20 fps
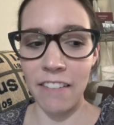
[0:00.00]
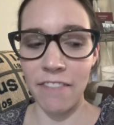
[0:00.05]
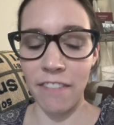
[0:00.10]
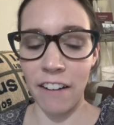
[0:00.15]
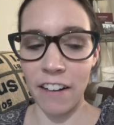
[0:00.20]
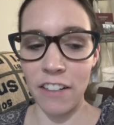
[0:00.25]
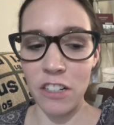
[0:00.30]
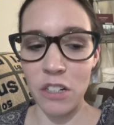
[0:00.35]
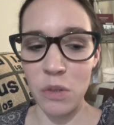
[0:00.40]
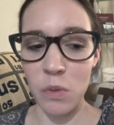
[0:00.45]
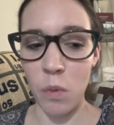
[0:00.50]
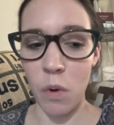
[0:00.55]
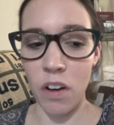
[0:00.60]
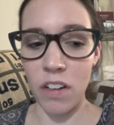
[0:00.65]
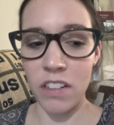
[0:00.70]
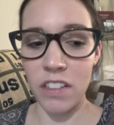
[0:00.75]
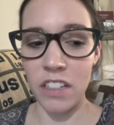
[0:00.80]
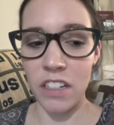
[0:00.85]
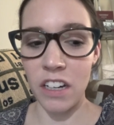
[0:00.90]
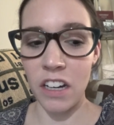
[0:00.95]
if I just
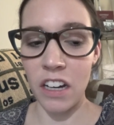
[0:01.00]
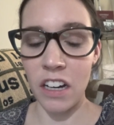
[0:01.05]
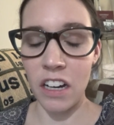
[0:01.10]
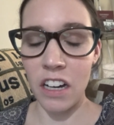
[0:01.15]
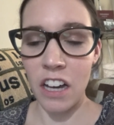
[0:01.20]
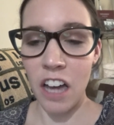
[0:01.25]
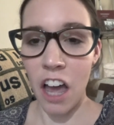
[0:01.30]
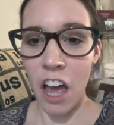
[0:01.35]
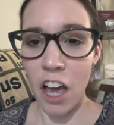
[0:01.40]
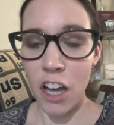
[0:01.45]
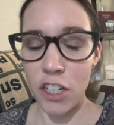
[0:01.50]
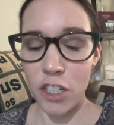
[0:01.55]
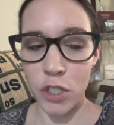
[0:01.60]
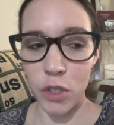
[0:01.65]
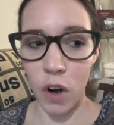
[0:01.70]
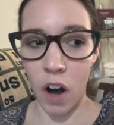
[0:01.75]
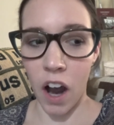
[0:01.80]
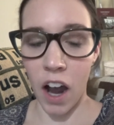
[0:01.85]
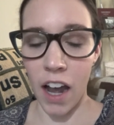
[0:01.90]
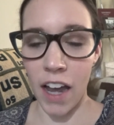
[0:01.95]
want to
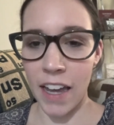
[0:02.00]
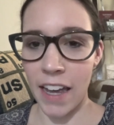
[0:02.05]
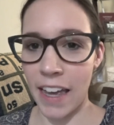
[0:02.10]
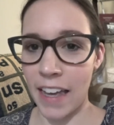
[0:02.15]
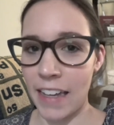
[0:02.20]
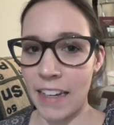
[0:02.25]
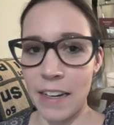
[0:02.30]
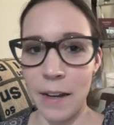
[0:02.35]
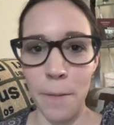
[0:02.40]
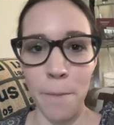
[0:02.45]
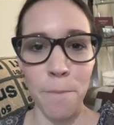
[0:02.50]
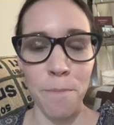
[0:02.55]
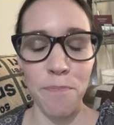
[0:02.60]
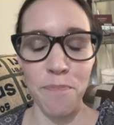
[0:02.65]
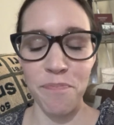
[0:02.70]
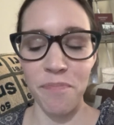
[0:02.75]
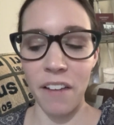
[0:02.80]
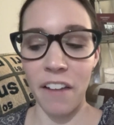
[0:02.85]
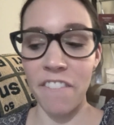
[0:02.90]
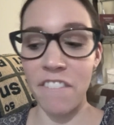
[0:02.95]
try and
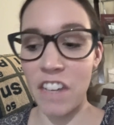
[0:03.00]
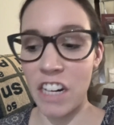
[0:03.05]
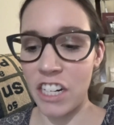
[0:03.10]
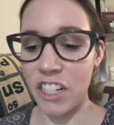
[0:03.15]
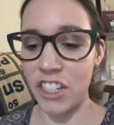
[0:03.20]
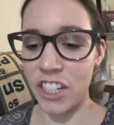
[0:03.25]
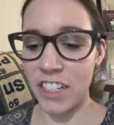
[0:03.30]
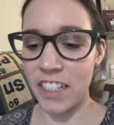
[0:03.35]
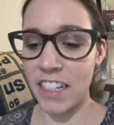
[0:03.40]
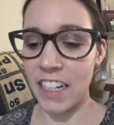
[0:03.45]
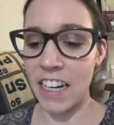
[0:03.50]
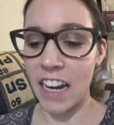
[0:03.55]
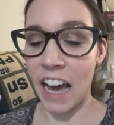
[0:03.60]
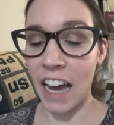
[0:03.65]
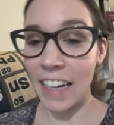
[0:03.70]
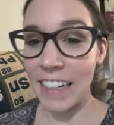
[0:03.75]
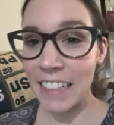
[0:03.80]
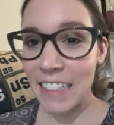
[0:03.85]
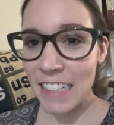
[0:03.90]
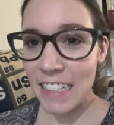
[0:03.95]
finish it
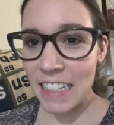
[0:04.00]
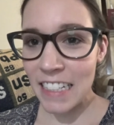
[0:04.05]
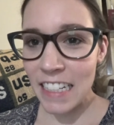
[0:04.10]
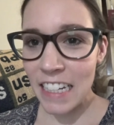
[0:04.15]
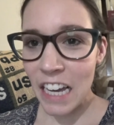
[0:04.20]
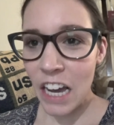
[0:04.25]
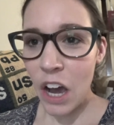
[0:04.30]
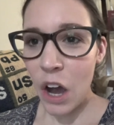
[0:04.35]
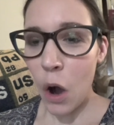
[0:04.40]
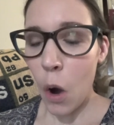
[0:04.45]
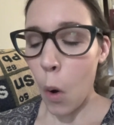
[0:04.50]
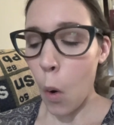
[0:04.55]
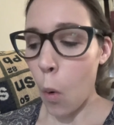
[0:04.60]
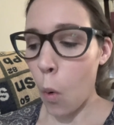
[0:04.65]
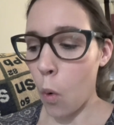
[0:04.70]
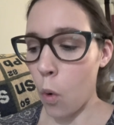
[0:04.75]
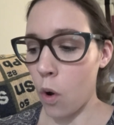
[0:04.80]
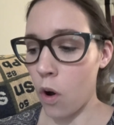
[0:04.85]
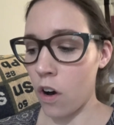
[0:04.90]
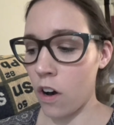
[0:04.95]
tonight,
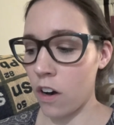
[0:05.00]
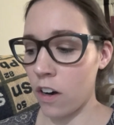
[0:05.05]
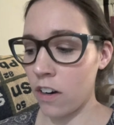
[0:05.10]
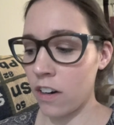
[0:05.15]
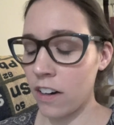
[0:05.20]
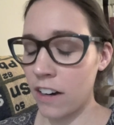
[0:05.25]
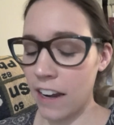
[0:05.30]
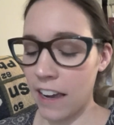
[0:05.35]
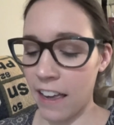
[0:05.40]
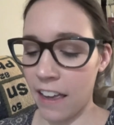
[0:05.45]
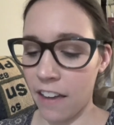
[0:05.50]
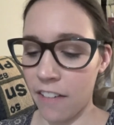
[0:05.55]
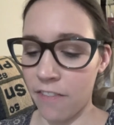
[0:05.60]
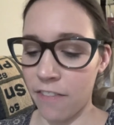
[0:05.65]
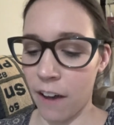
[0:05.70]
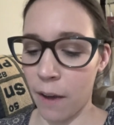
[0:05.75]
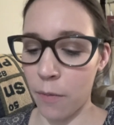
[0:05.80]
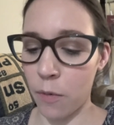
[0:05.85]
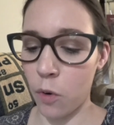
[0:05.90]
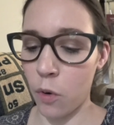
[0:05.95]
or if
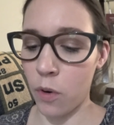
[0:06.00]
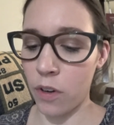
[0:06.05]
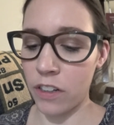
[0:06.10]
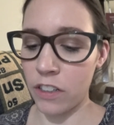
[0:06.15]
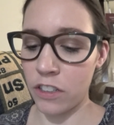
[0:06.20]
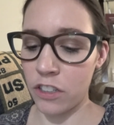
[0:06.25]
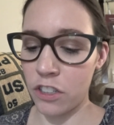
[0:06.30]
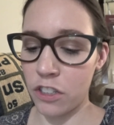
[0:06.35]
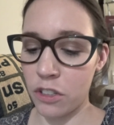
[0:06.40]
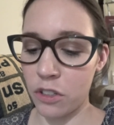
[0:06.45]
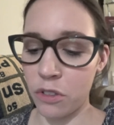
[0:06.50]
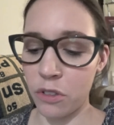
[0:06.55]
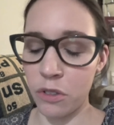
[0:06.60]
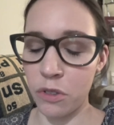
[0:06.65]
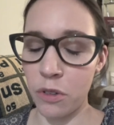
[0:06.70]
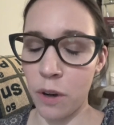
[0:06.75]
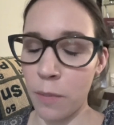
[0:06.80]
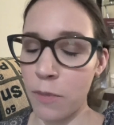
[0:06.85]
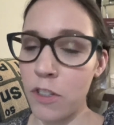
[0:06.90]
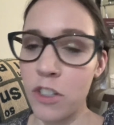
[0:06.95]
I'm
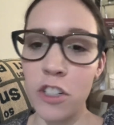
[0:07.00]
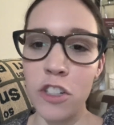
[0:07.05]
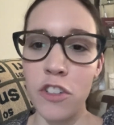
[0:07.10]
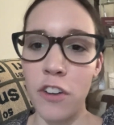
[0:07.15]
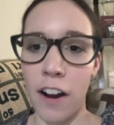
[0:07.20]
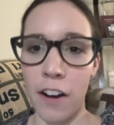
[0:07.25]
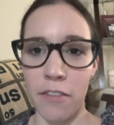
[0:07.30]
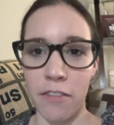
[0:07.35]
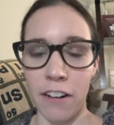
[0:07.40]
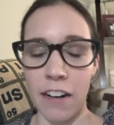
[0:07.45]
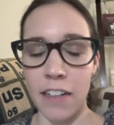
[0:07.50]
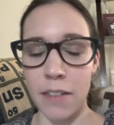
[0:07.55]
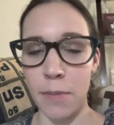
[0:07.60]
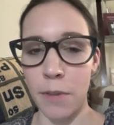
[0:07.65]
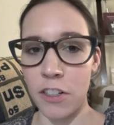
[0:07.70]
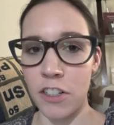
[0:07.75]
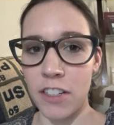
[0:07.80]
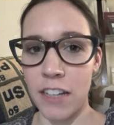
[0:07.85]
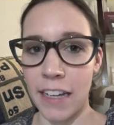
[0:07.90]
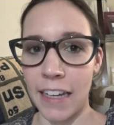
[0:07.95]
just gonna try and read as
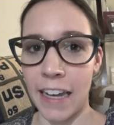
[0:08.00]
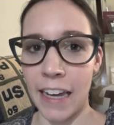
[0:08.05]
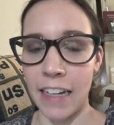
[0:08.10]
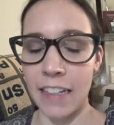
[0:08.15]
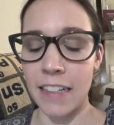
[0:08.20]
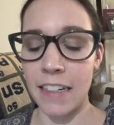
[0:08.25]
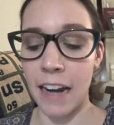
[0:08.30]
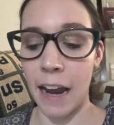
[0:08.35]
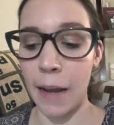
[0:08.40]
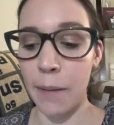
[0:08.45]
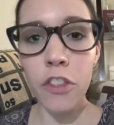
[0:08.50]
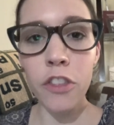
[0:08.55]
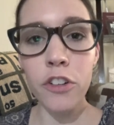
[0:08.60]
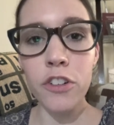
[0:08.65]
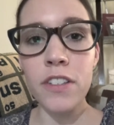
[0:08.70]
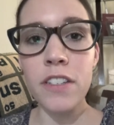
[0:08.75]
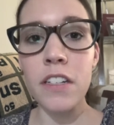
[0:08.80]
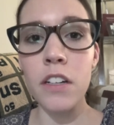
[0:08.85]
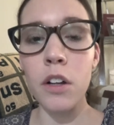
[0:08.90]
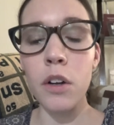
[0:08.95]
much as I can tonight.
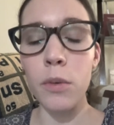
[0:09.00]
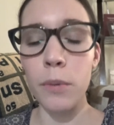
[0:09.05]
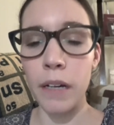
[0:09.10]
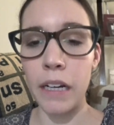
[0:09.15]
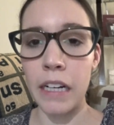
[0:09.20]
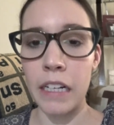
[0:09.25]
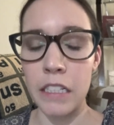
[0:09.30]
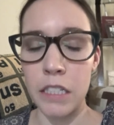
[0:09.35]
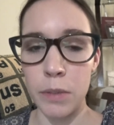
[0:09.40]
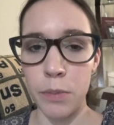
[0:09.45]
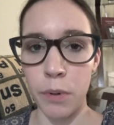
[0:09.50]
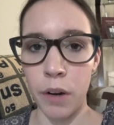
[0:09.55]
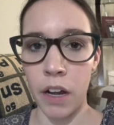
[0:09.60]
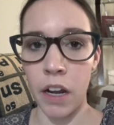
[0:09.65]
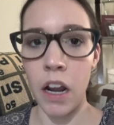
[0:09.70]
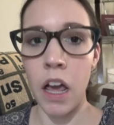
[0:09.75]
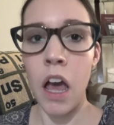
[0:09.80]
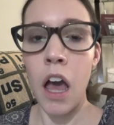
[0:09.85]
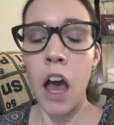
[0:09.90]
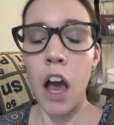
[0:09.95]
There's still a reading
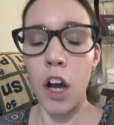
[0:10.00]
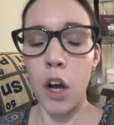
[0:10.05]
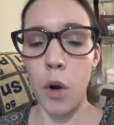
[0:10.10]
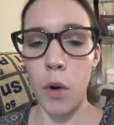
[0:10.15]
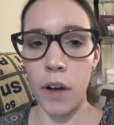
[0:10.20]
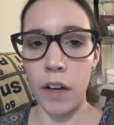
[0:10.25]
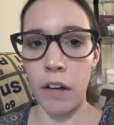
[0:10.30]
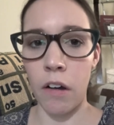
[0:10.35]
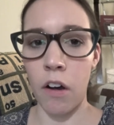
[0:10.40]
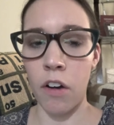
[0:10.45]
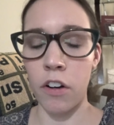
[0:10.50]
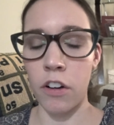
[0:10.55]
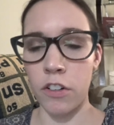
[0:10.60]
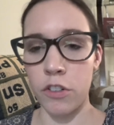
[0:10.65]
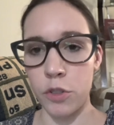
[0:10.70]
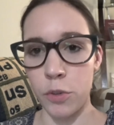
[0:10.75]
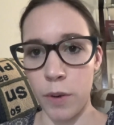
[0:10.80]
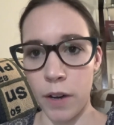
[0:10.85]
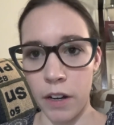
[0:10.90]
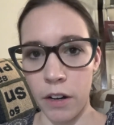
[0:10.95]
sprint going on
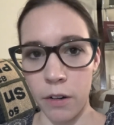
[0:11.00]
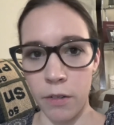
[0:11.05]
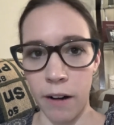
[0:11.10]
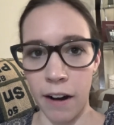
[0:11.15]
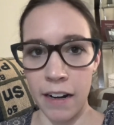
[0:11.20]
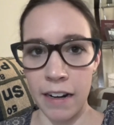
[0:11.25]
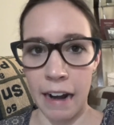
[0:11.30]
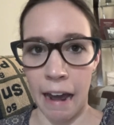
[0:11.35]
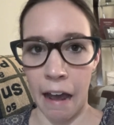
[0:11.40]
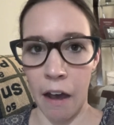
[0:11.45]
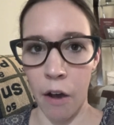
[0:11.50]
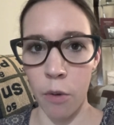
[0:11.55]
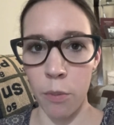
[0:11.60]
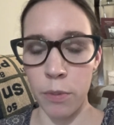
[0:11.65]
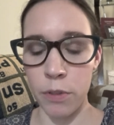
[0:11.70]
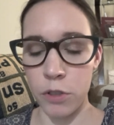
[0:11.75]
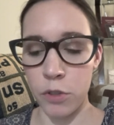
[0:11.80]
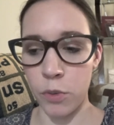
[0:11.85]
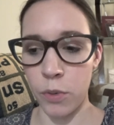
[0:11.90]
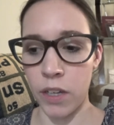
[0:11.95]
Twitter right now
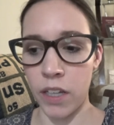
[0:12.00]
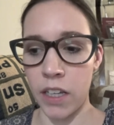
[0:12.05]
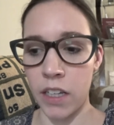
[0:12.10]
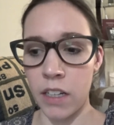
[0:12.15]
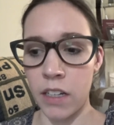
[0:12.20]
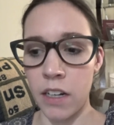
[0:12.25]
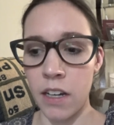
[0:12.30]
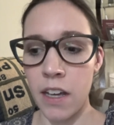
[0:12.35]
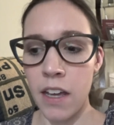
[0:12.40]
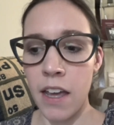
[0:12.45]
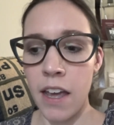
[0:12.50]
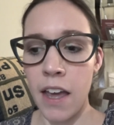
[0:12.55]
between